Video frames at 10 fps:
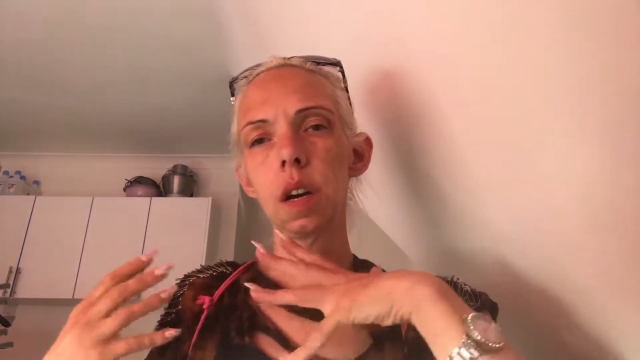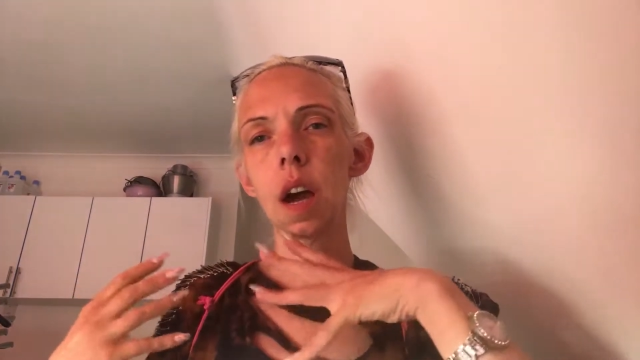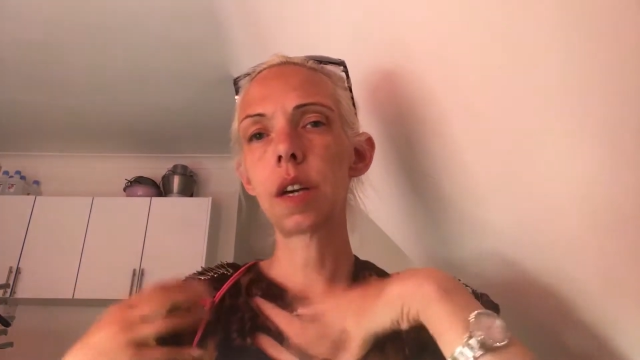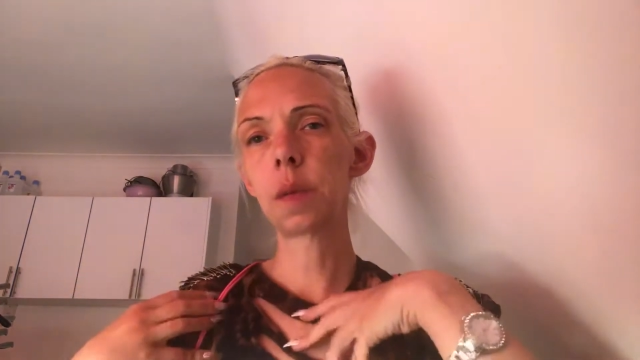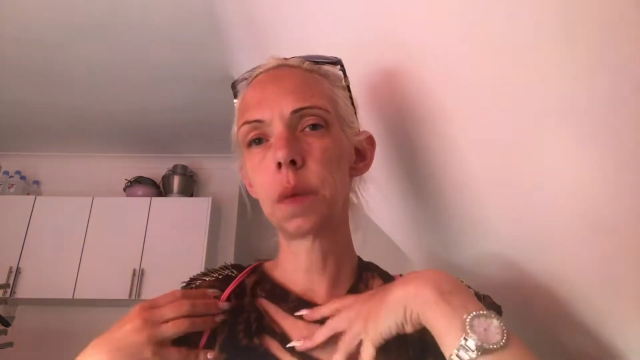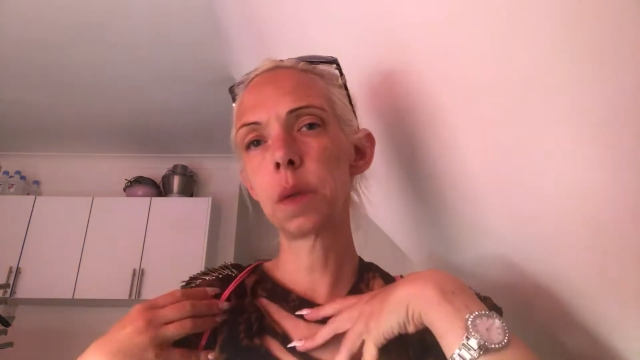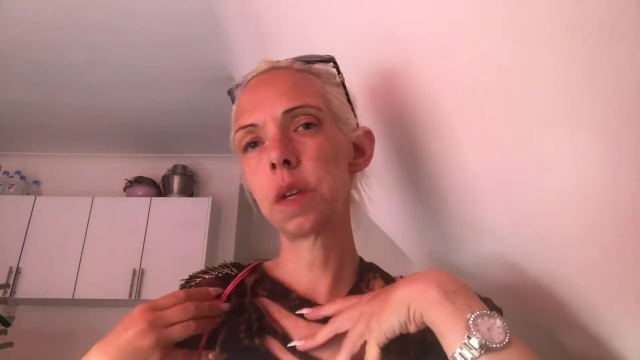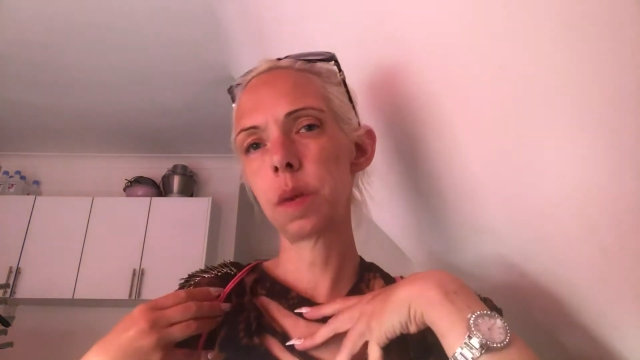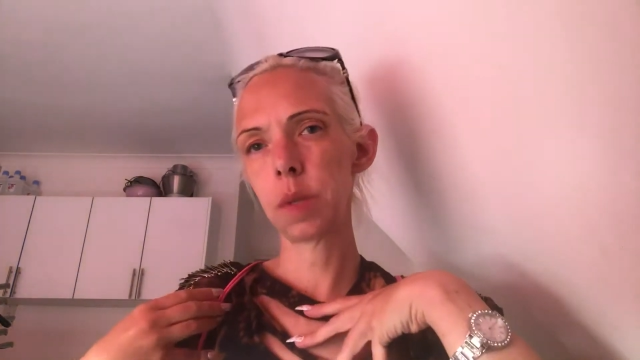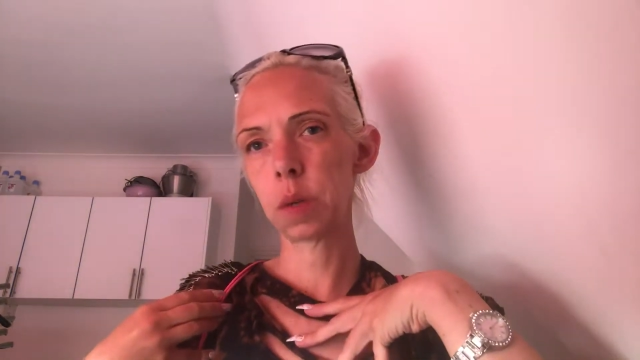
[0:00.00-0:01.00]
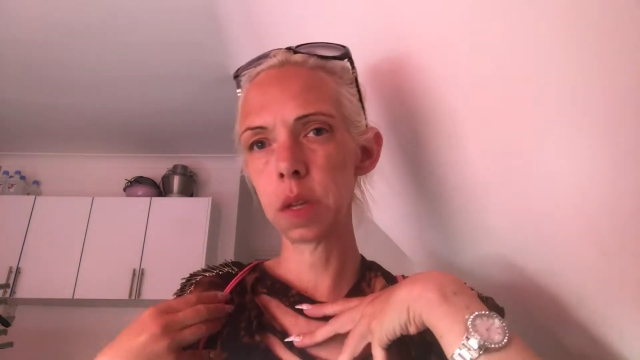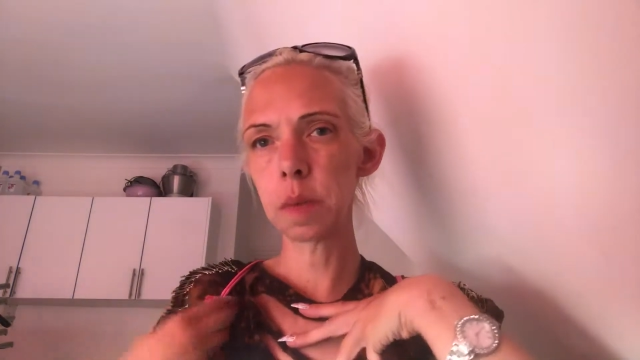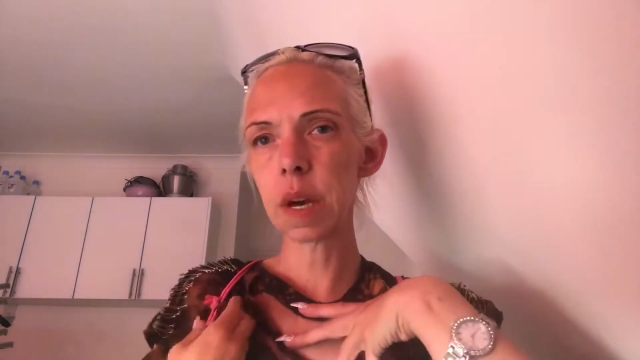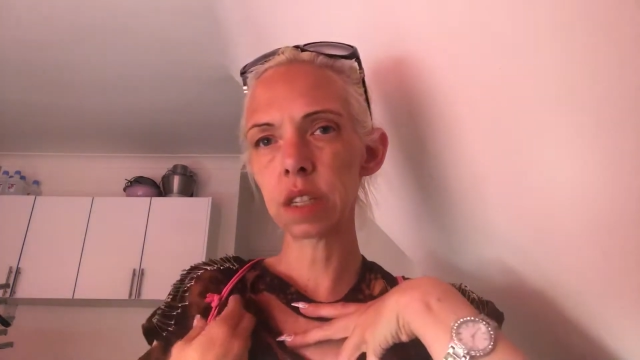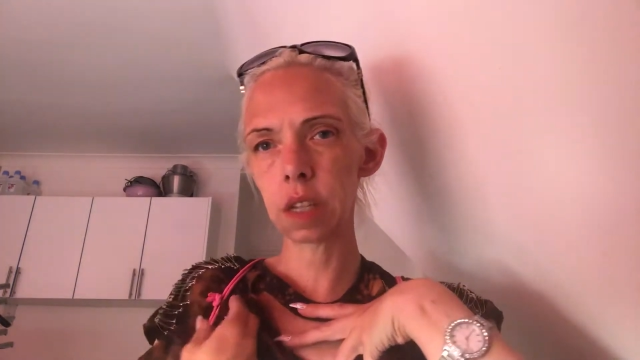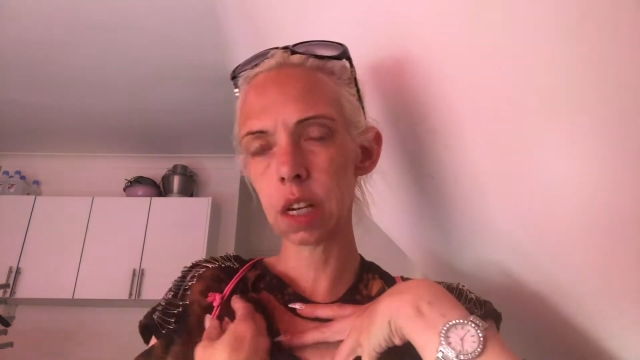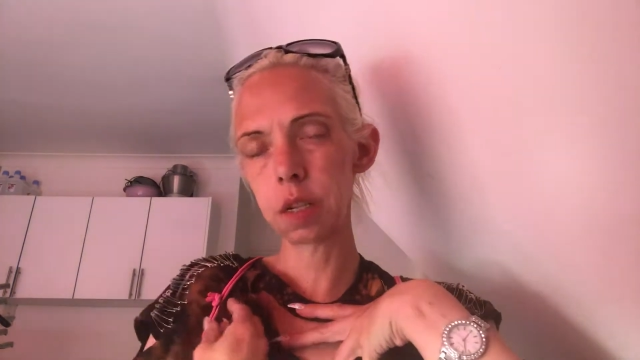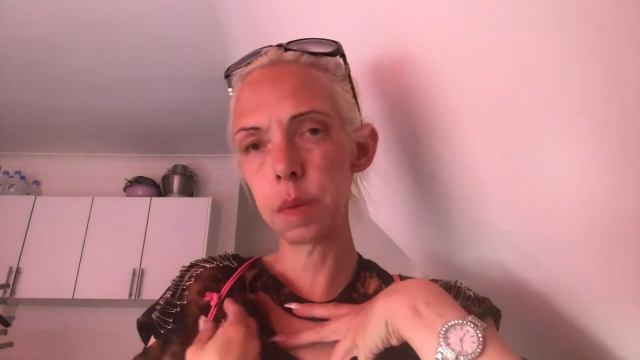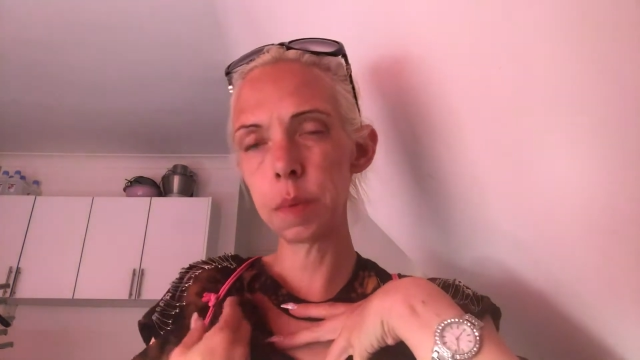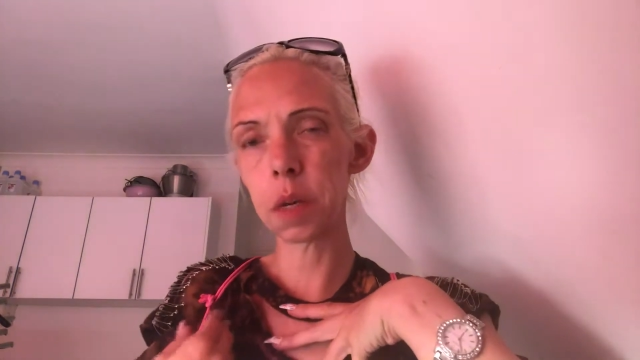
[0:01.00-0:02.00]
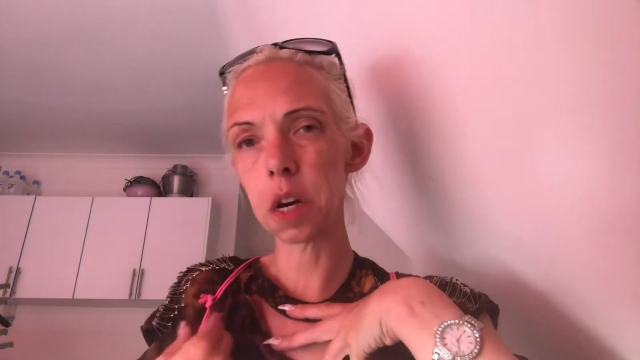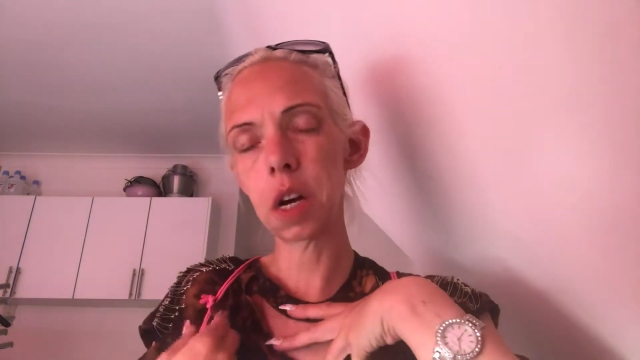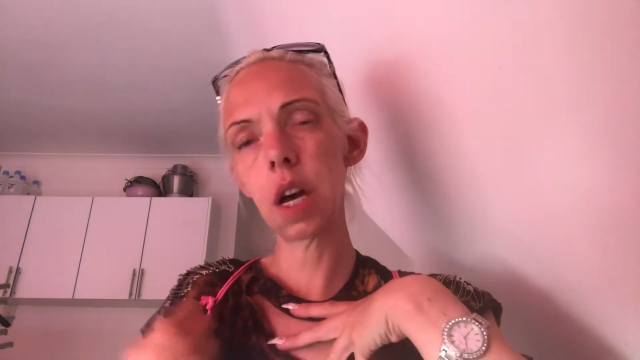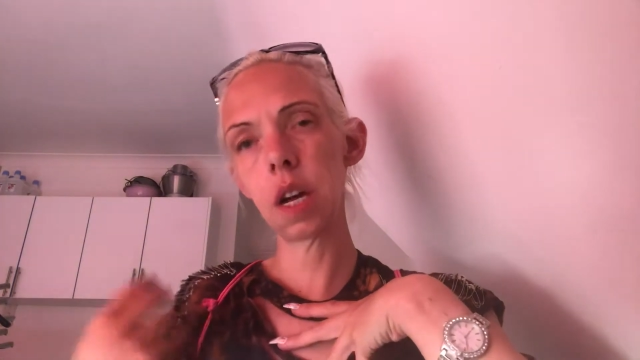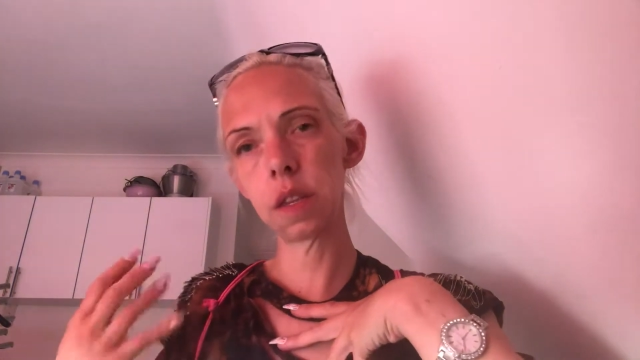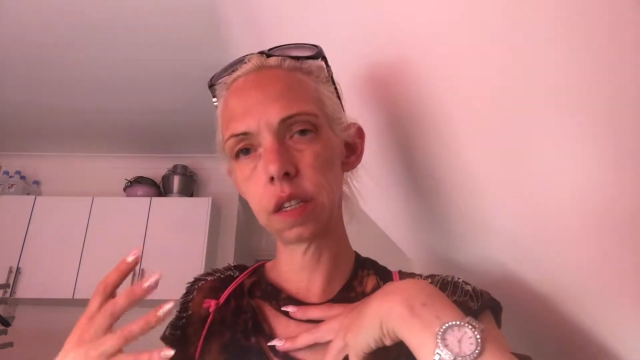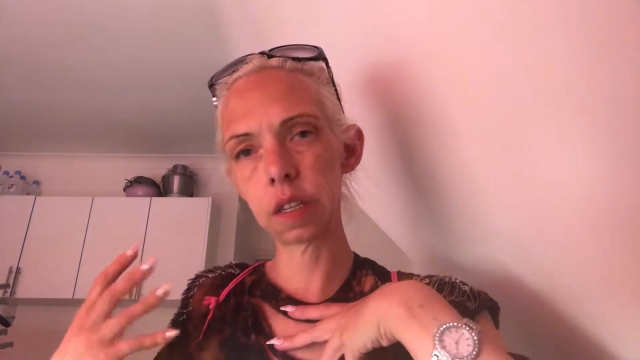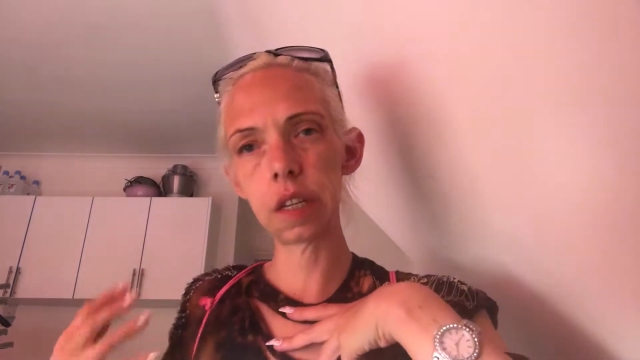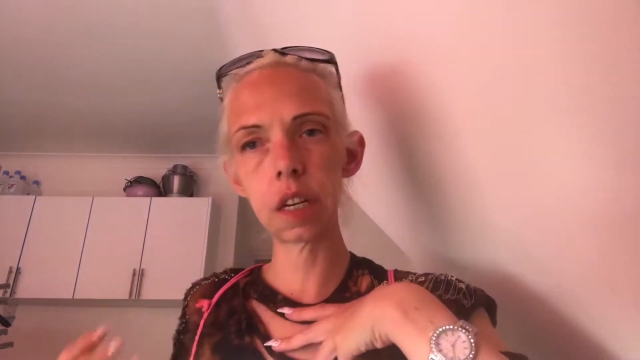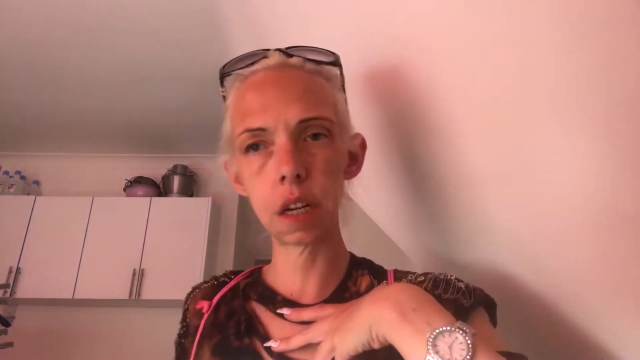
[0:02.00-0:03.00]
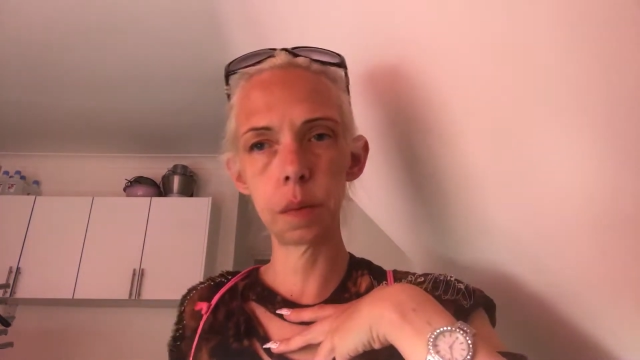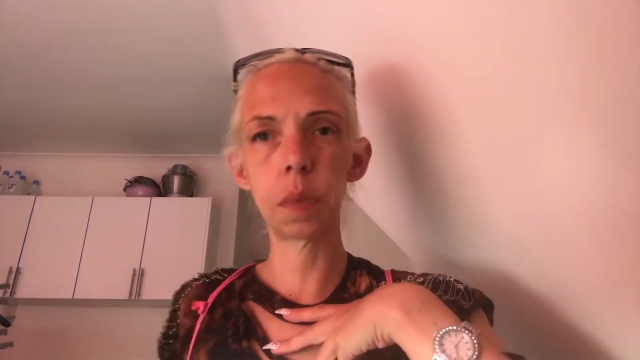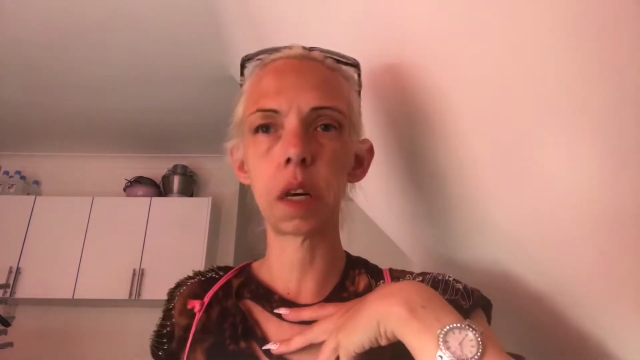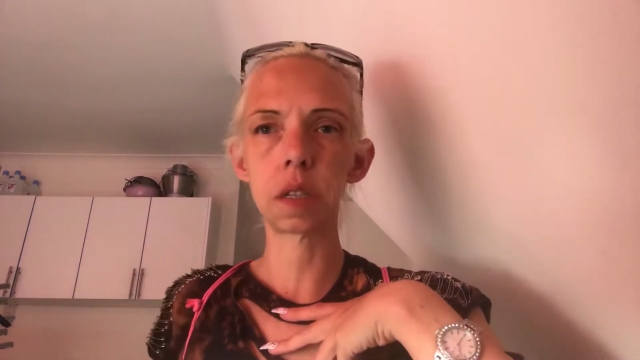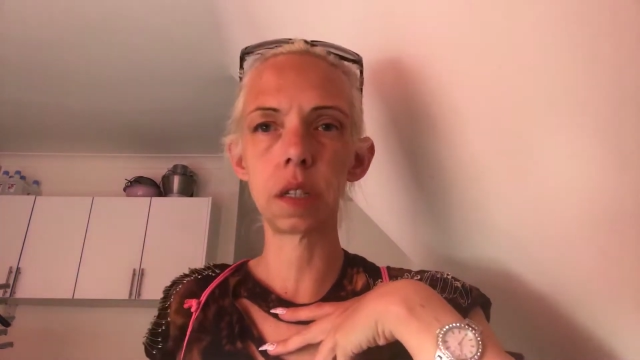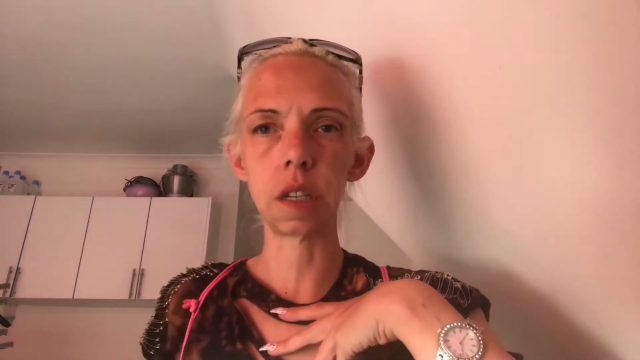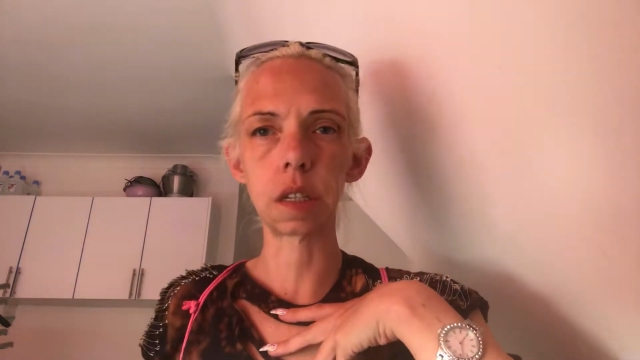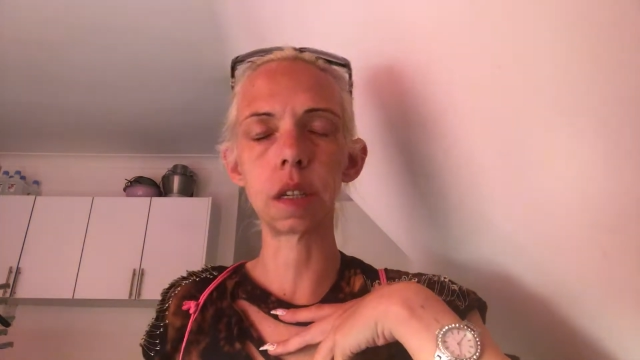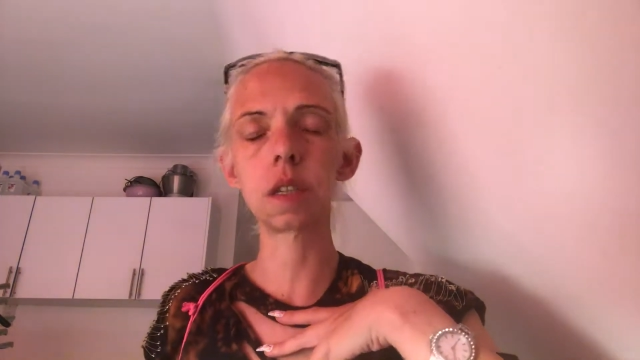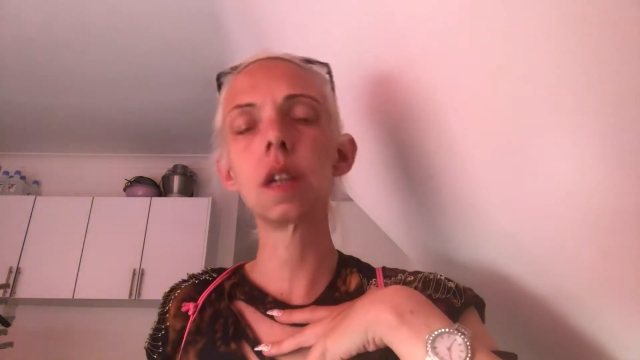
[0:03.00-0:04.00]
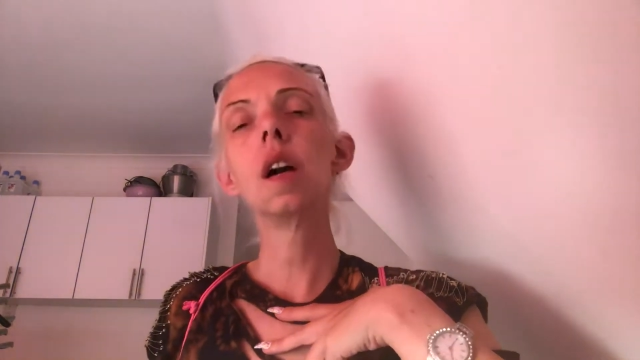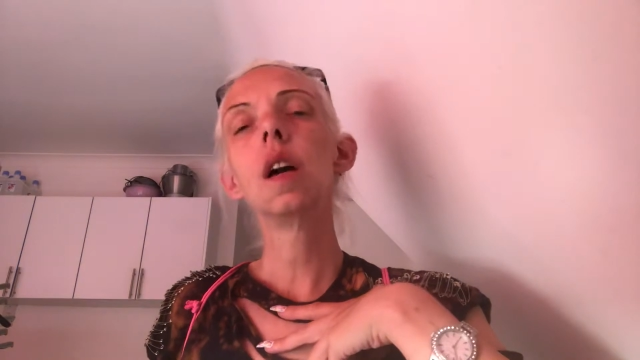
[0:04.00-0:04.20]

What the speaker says: I can rotate between the mastectomy bra and the stick-on prosthesis,